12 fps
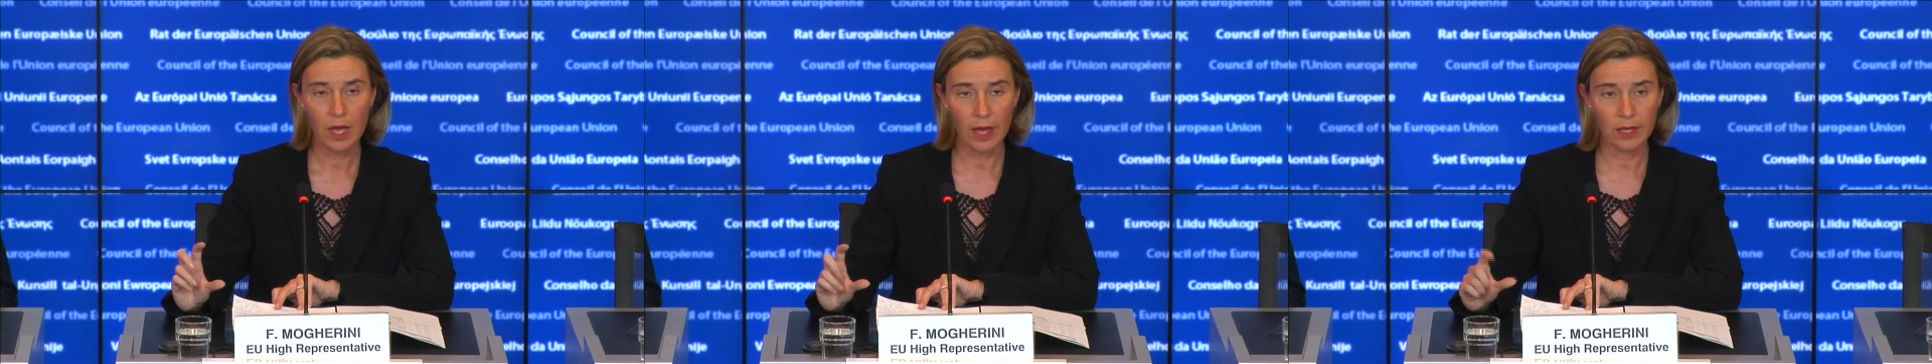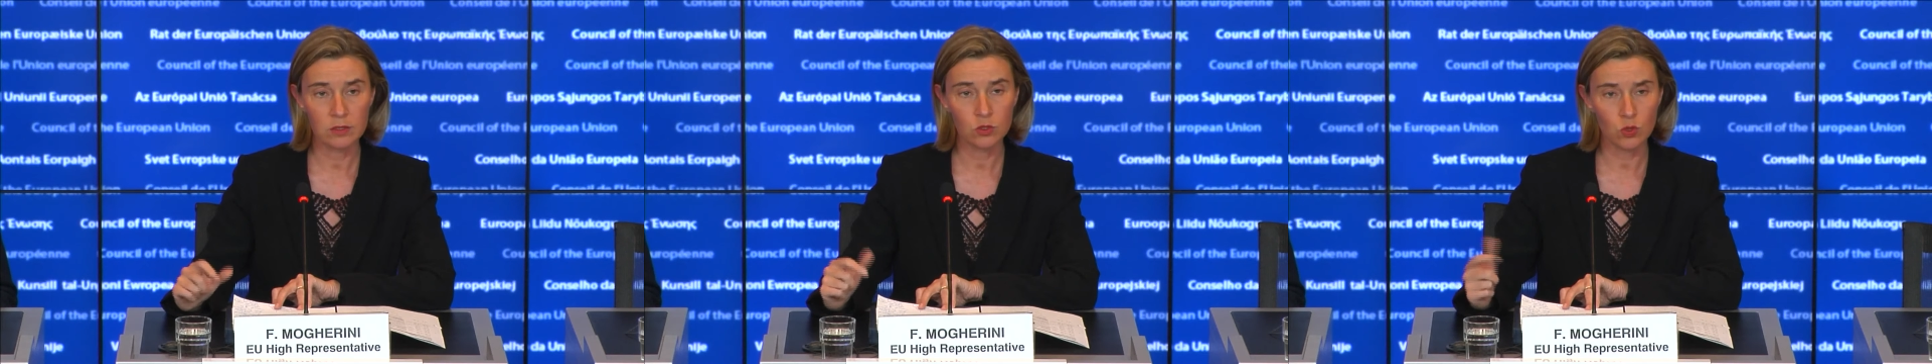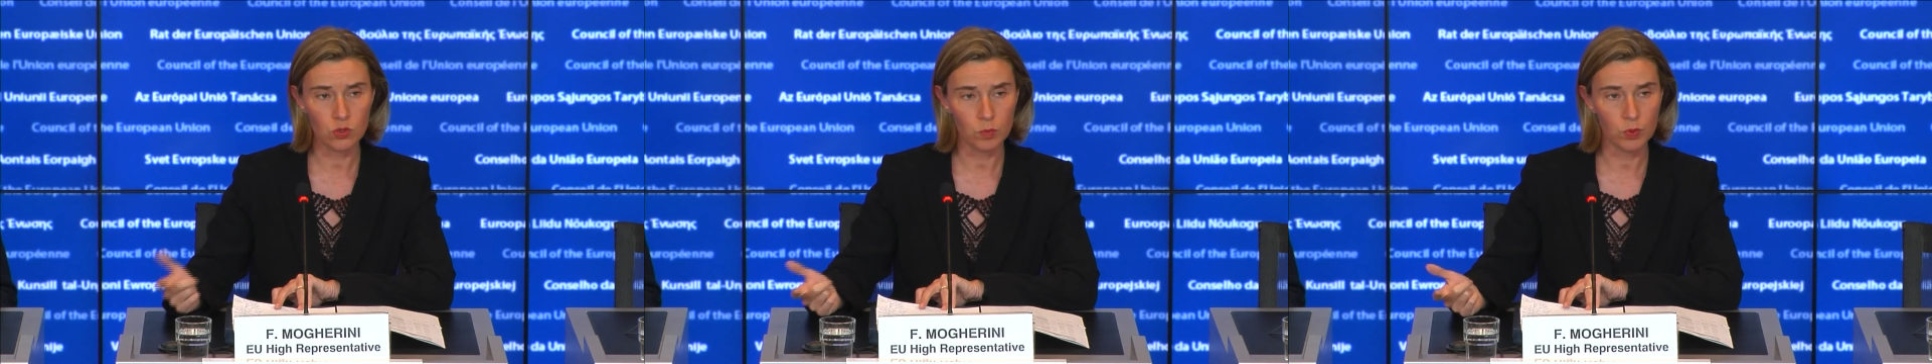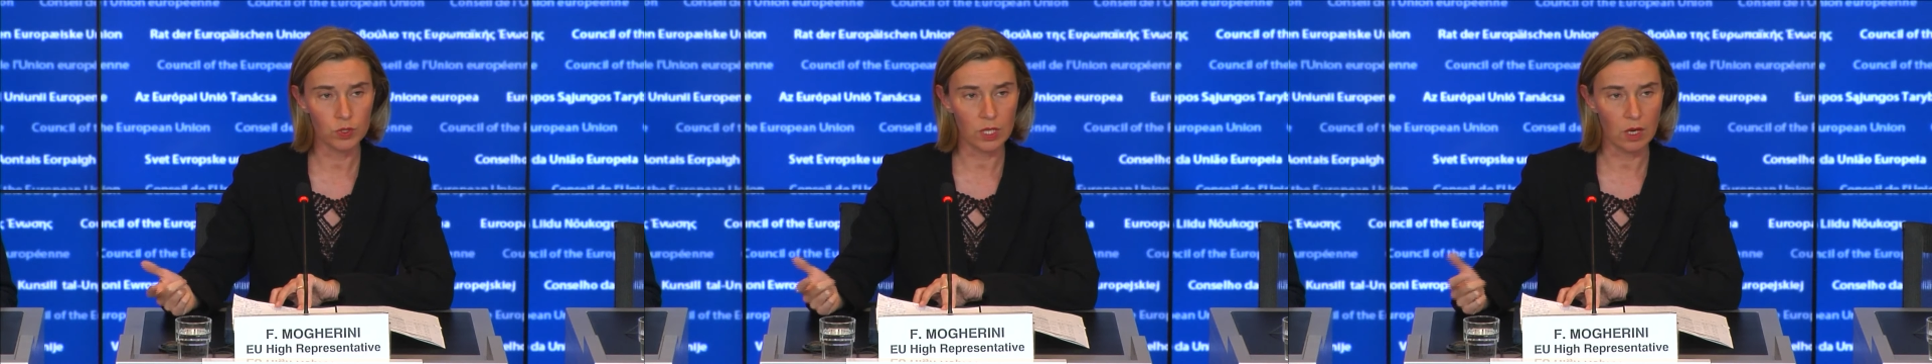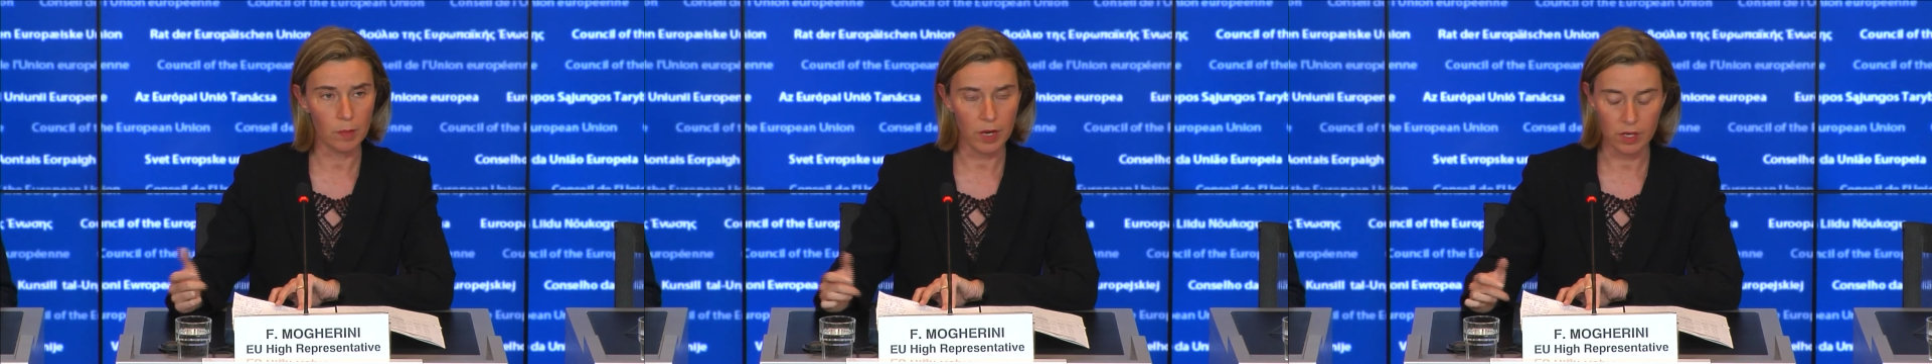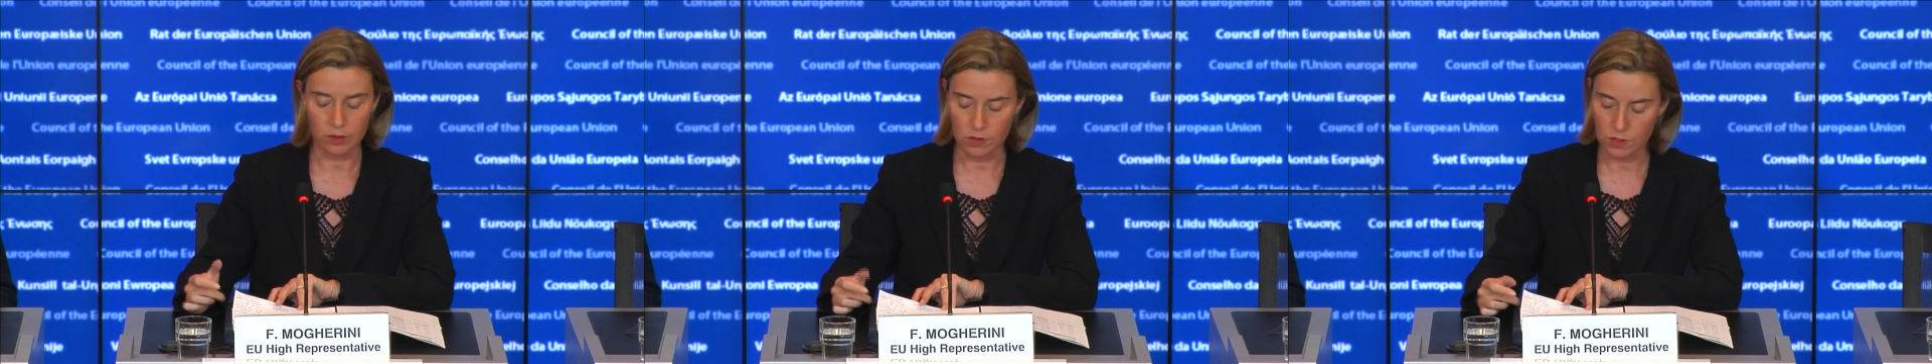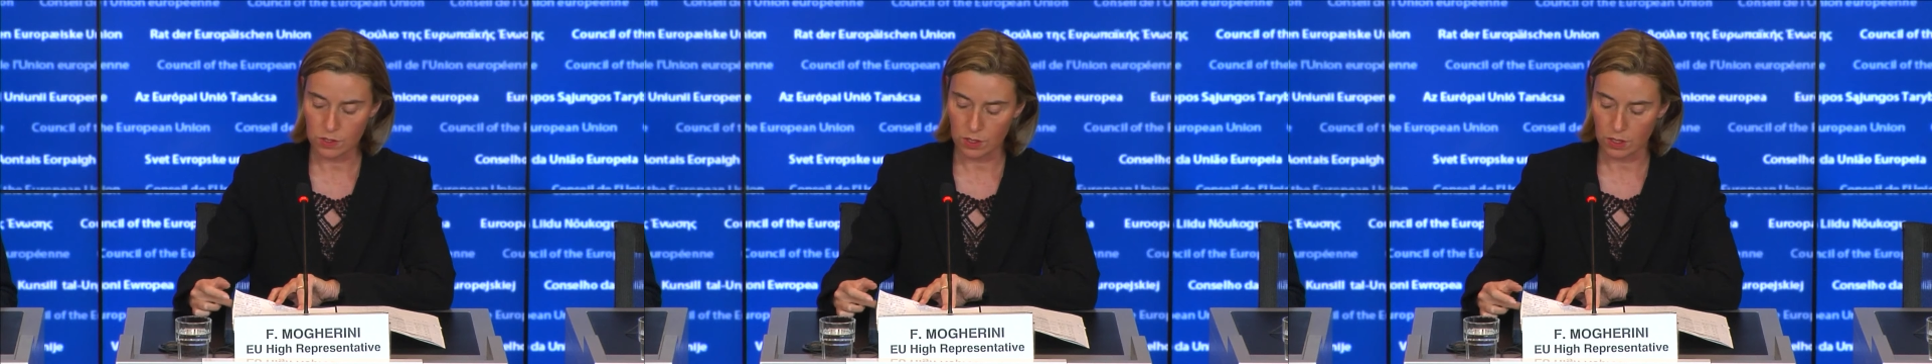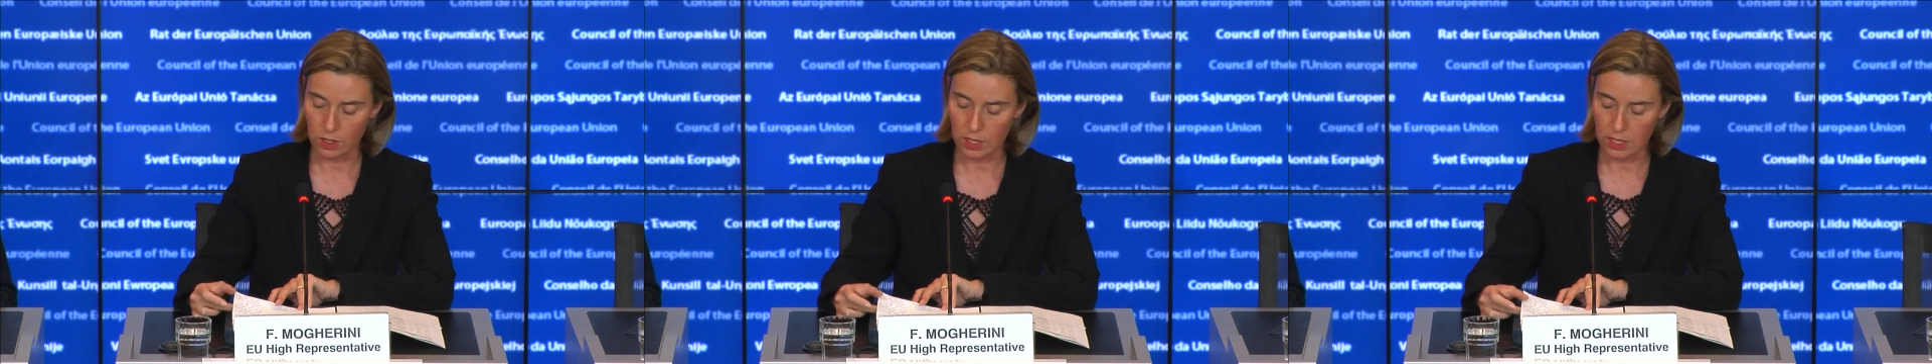and to support our partners
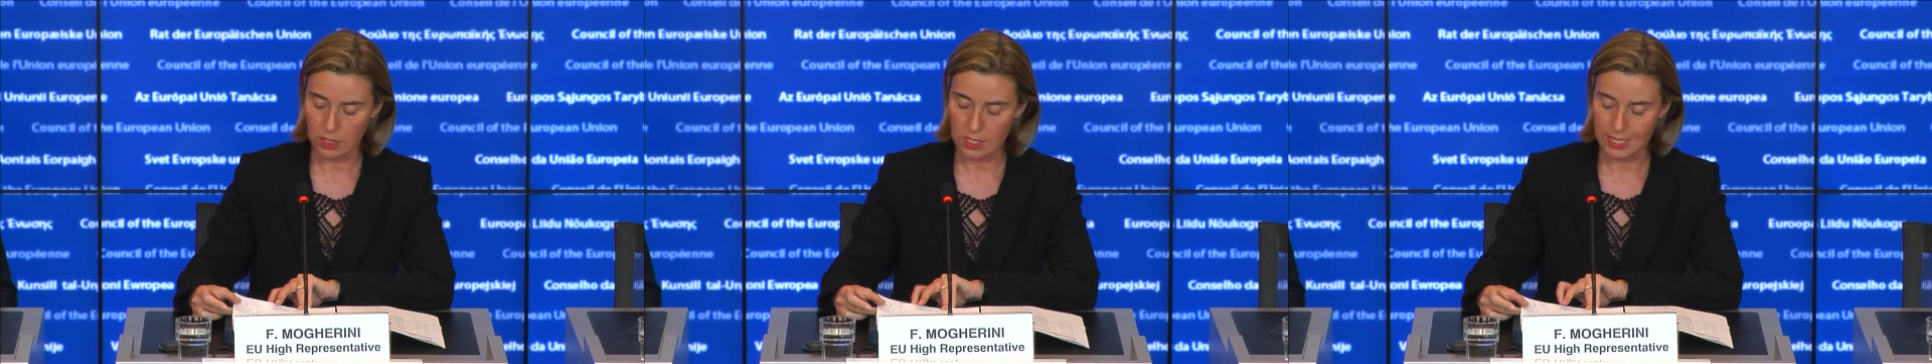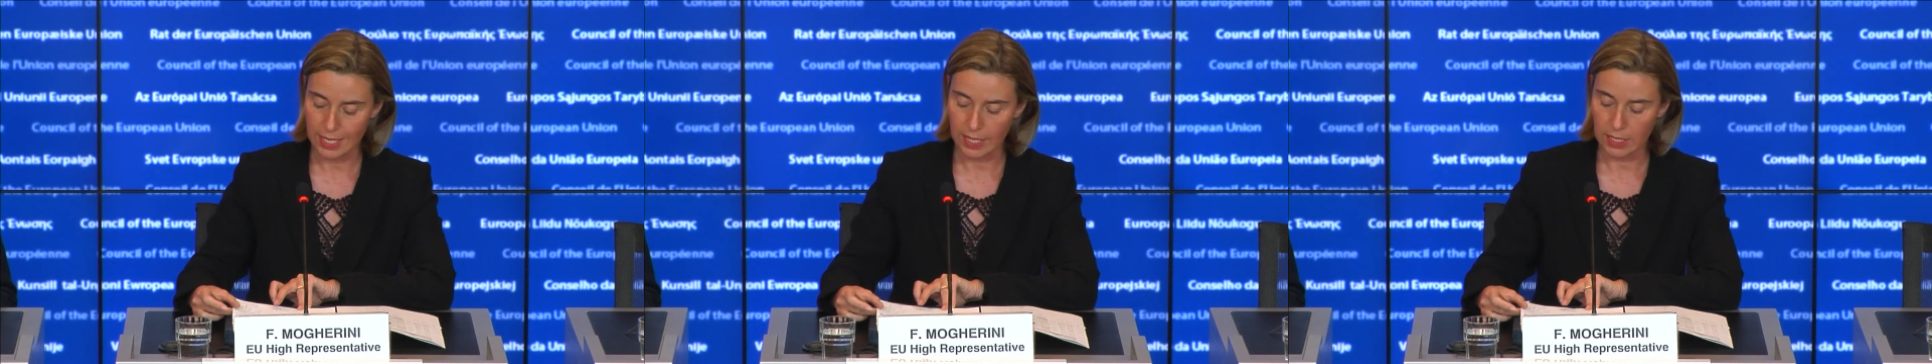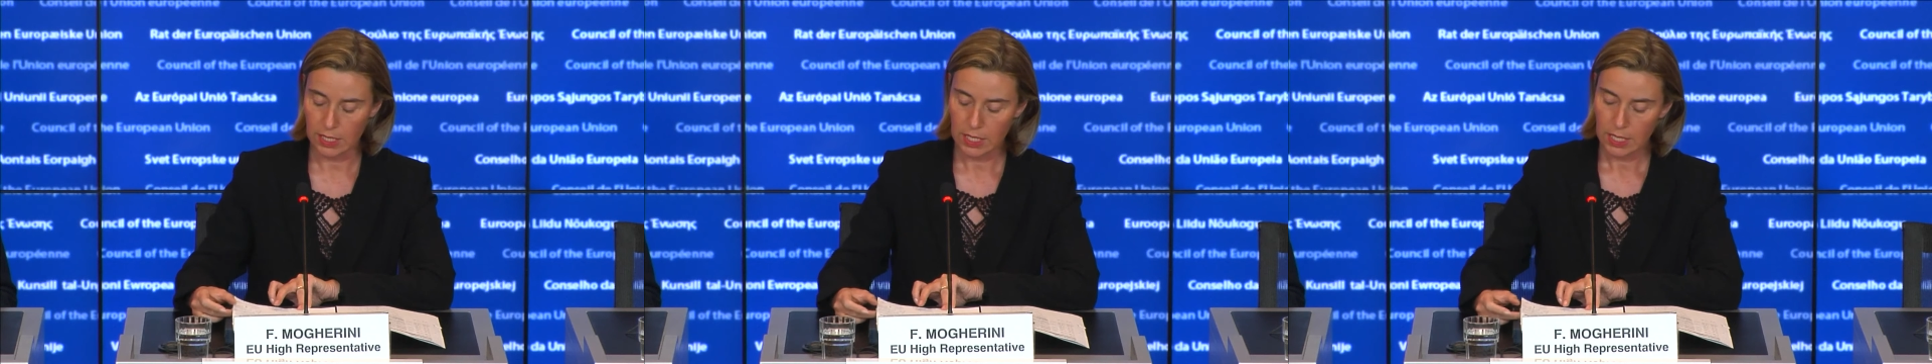in the Sahel